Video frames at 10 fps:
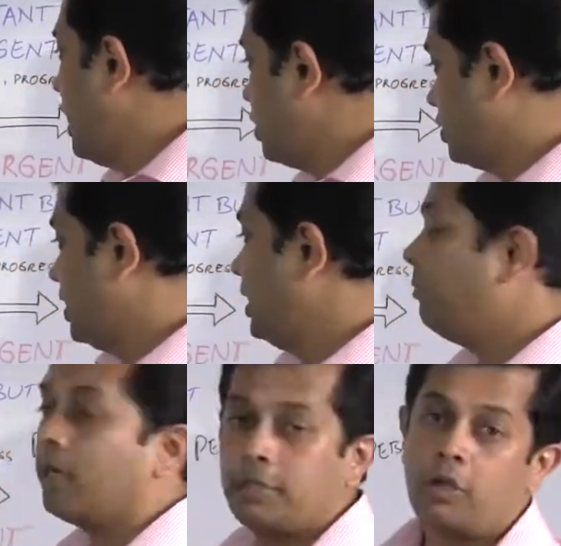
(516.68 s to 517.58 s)

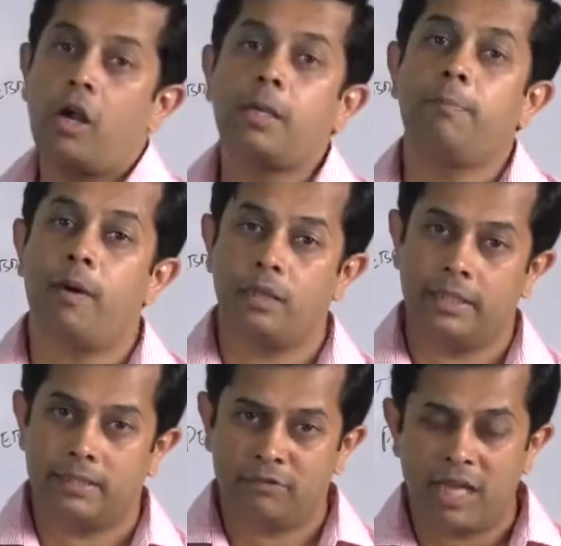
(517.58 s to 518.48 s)
urgent but not
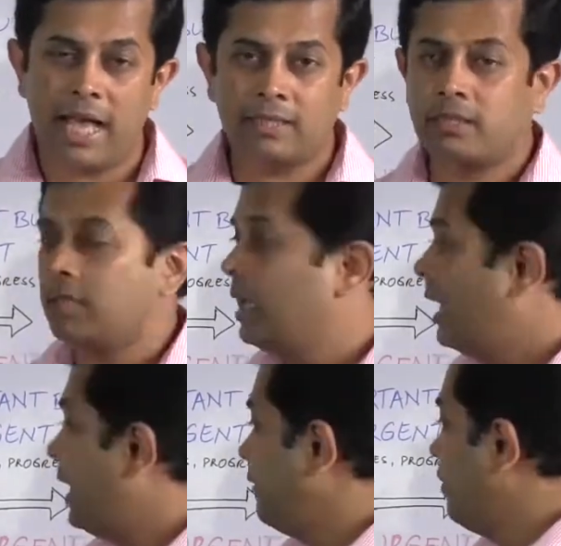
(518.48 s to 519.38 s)
important tasks
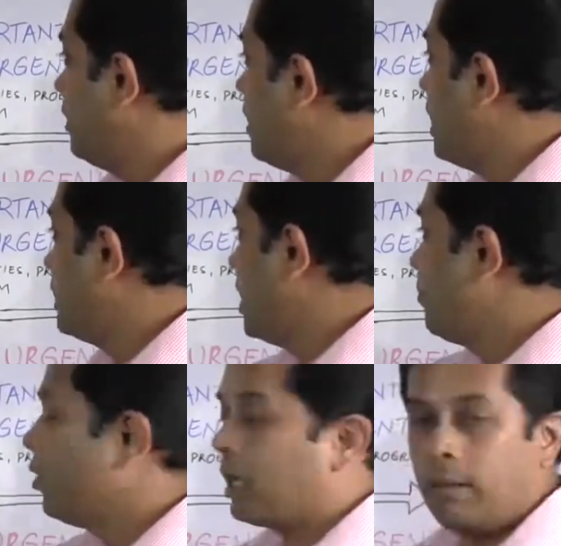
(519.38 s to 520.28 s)
and will not
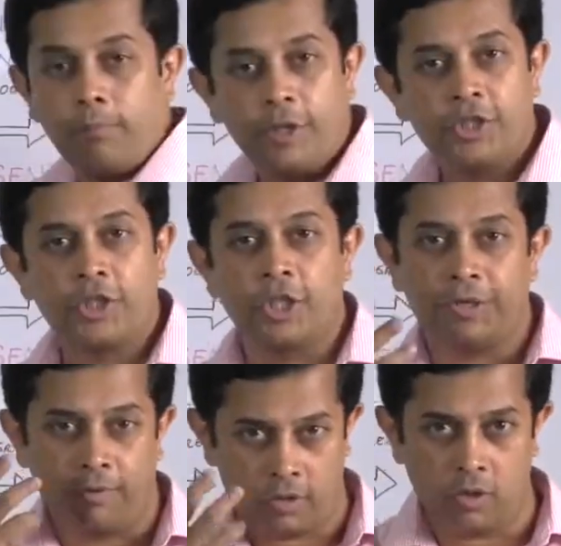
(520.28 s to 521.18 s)
help you accomplish
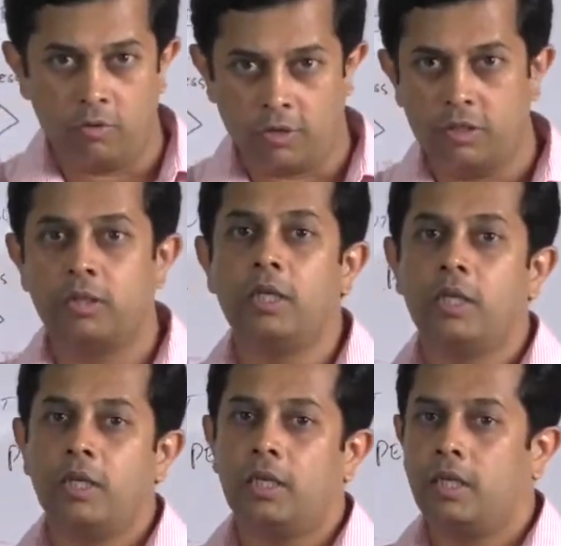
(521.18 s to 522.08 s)
your goals
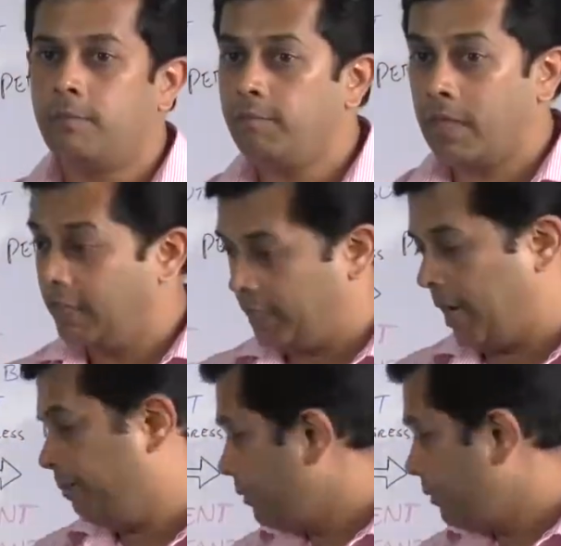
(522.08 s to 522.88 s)
anytime.